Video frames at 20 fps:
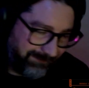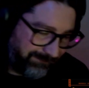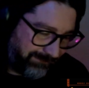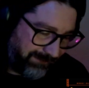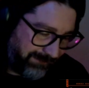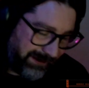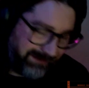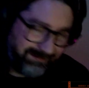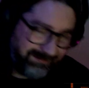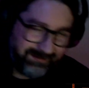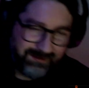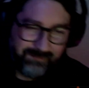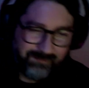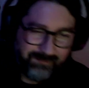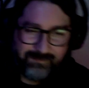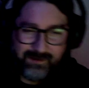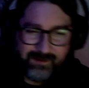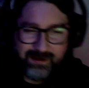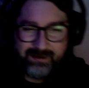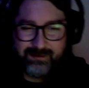
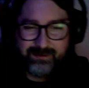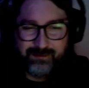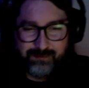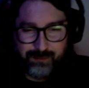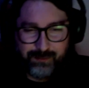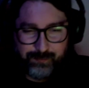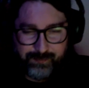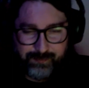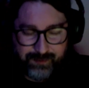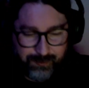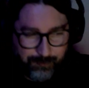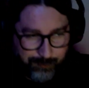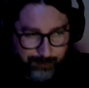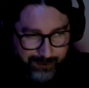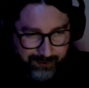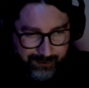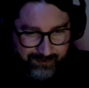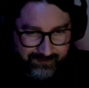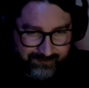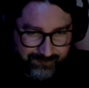Find a group of your
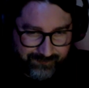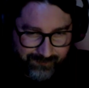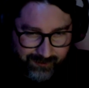weirdest